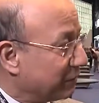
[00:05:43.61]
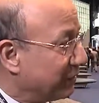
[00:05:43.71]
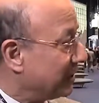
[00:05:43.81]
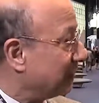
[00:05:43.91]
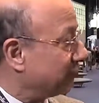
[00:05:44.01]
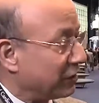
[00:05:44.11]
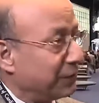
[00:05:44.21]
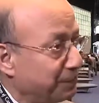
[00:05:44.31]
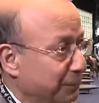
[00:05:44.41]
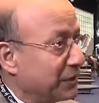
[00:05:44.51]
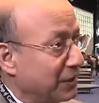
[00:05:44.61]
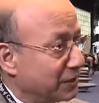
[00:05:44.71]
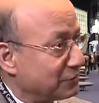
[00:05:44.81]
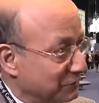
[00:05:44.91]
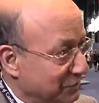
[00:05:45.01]
giving a fillip
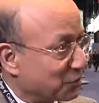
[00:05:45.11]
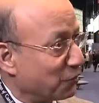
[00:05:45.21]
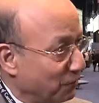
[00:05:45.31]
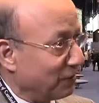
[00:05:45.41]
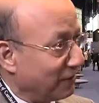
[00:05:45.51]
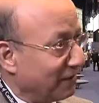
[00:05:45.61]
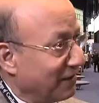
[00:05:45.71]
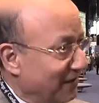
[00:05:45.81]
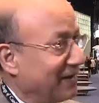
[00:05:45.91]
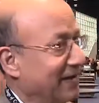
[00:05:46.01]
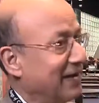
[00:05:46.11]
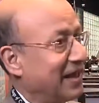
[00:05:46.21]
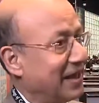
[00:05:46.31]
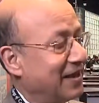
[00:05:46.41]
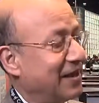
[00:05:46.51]
to this whole
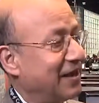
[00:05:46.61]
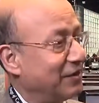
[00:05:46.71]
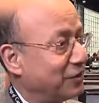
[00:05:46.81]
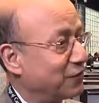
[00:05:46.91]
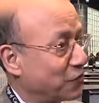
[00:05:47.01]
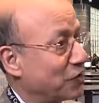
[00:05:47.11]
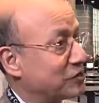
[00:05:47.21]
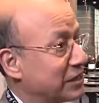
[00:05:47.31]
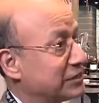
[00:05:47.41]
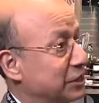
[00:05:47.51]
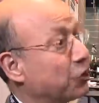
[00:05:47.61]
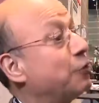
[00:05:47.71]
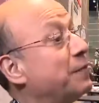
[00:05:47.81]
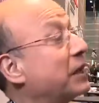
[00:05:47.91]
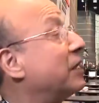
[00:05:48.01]
area of contrast
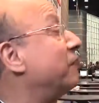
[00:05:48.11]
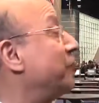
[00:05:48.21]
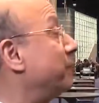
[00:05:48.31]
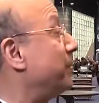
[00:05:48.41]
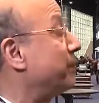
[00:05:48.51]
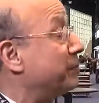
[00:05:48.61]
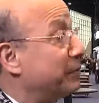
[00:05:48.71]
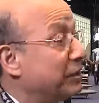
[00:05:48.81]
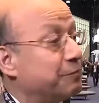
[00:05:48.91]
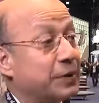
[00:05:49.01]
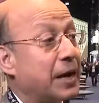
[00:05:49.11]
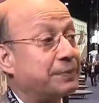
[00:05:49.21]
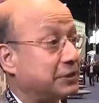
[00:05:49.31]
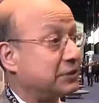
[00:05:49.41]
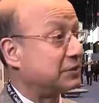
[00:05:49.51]
echo, making people believe
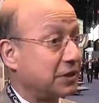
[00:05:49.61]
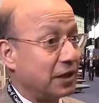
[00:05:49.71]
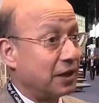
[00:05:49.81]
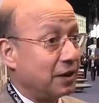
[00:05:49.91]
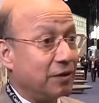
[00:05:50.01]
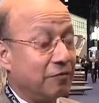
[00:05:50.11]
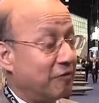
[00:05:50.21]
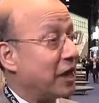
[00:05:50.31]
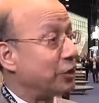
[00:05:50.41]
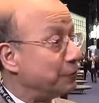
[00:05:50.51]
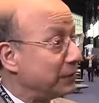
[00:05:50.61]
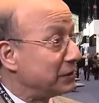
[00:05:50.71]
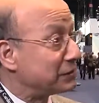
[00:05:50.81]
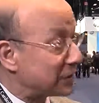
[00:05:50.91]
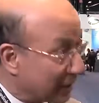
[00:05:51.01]
perhaps it's
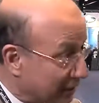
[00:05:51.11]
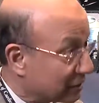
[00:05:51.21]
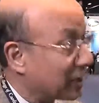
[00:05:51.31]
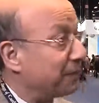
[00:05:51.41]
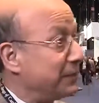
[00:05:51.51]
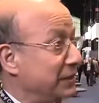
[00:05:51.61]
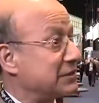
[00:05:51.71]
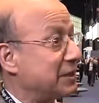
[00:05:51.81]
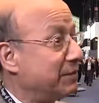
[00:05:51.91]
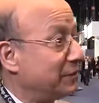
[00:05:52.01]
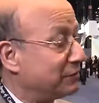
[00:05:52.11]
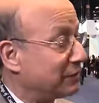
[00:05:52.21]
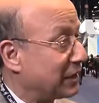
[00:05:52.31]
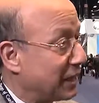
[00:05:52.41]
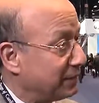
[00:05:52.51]
valuable. Another company has come into
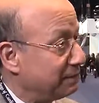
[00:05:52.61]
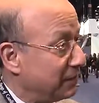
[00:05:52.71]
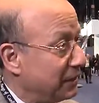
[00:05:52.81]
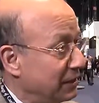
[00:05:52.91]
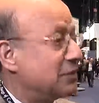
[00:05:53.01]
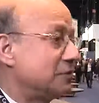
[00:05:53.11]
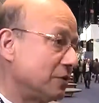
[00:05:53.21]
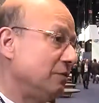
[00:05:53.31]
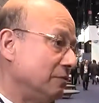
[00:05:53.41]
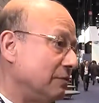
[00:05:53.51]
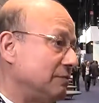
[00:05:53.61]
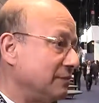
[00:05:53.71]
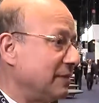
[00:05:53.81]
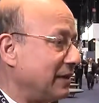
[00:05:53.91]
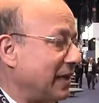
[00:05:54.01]
the game. So
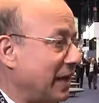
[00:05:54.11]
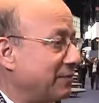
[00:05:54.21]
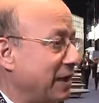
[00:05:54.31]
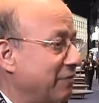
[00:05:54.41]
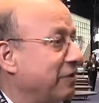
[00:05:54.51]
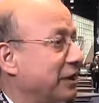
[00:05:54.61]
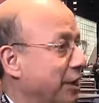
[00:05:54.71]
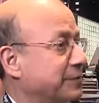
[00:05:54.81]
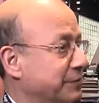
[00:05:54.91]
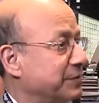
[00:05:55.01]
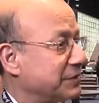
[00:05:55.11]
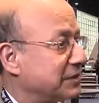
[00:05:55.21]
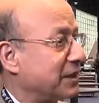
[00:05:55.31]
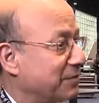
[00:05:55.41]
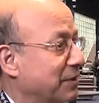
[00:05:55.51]
I'm very
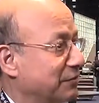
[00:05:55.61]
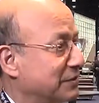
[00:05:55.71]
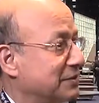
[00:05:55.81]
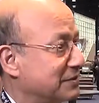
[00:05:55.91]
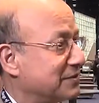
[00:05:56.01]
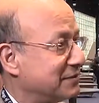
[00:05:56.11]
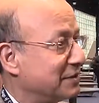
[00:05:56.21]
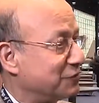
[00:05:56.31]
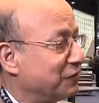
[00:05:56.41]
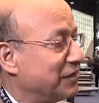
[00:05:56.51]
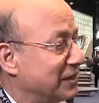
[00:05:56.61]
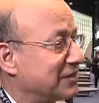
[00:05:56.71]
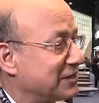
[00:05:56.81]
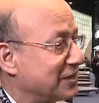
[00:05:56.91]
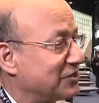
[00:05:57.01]
optimistic about this field as
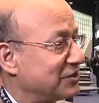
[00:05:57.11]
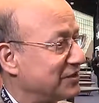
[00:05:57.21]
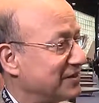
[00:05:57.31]
such.